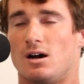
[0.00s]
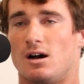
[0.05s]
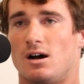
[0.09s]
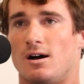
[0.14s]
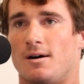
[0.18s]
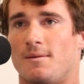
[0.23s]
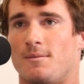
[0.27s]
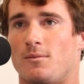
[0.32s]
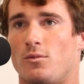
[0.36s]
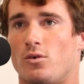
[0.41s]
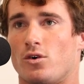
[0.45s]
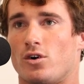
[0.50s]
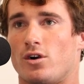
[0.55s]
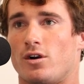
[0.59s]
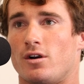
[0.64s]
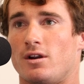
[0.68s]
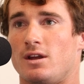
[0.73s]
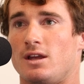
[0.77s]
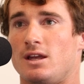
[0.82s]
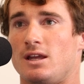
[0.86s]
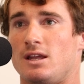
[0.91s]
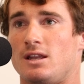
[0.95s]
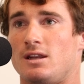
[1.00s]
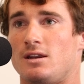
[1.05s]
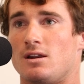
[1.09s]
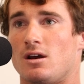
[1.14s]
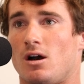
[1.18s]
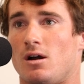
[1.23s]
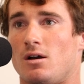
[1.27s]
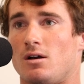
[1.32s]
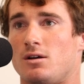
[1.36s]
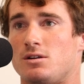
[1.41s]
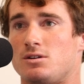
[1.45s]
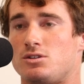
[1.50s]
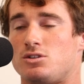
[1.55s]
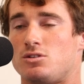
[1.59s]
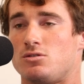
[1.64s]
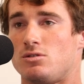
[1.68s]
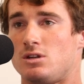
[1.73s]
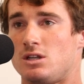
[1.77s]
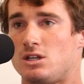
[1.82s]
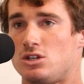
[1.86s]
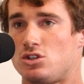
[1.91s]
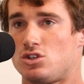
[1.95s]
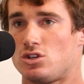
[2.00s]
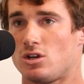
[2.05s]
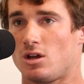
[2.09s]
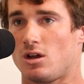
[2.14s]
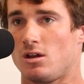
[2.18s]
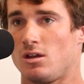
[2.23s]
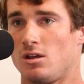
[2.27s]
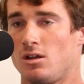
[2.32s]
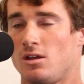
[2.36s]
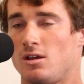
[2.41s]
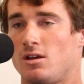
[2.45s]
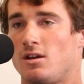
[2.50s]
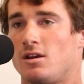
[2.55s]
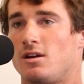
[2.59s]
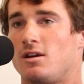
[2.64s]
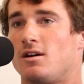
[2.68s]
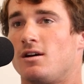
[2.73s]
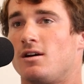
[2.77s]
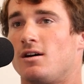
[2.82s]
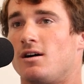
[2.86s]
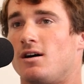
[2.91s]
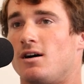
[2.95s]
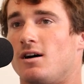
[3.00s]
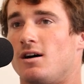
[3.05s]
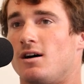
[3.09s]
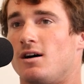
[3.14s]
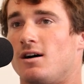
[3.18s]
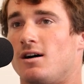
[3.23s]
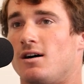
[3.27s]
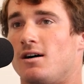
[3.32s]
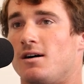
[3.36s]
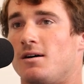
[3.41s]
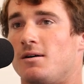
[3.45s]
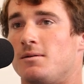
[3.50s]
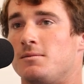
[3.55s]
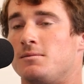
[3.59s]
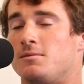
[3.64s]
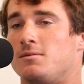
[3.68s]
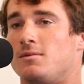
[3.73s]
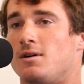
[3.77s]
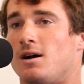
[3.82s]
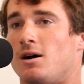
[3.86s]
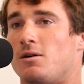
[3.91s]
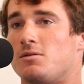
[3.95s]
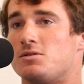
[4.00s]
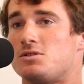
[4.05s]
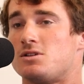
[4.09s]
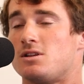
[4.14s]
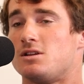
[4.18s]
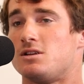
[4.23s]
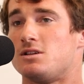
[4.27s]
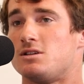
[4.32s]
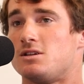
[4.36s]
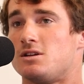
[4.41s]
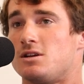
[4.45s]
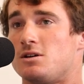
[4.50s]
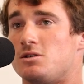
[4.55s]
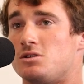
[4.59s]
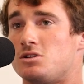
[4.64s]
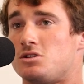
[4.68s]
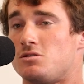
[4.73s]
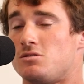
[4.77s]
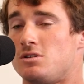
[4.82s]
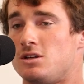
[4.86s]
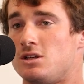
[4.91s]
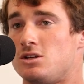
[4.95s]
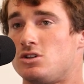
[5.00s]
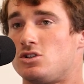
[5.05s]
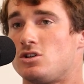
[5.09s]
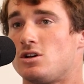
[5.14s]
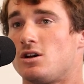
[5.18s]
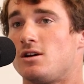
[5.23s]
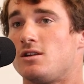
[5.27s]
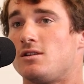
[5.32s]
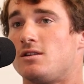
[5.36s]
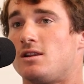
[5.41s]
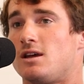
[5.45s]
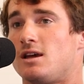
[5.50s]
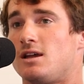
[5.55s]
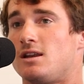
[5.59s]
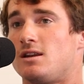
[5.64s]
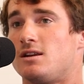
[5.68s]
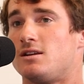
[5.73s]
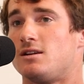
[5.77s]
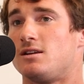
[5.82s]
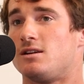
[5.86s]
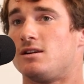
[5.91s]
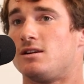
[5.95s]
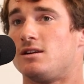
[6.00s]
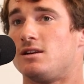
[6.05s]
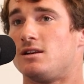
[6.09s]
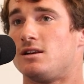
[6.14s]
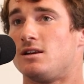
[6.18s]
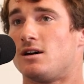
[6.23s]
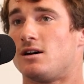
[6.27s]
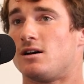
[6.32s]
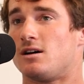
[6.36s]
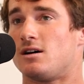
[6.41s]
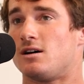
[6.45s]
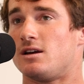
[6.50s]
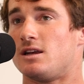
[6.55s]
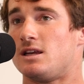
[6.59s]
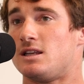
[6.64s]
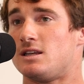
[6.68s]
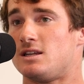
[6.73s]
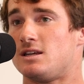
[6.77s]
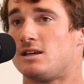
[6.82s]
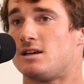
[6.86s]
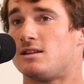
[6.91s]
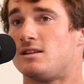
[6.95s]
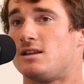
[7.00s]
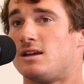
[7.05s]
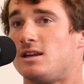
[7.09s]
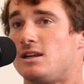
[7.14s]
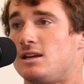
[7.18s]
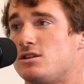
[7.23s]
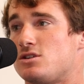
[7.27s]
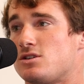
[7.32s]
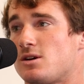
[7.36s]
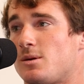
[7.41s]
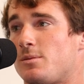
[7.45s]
were in Tunisia. I was in Tunisia, then India, then